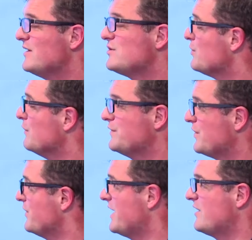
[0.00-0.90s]
And tough, you're
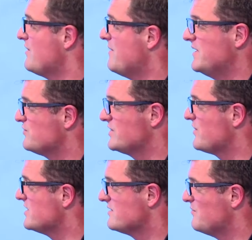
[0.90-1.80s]
going to get a crap interest
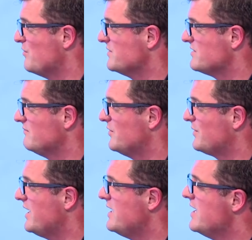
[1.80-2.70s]
rate at the moment.
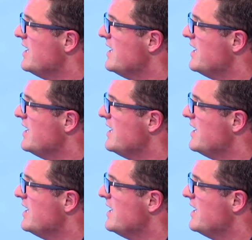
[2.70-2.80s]
Okay?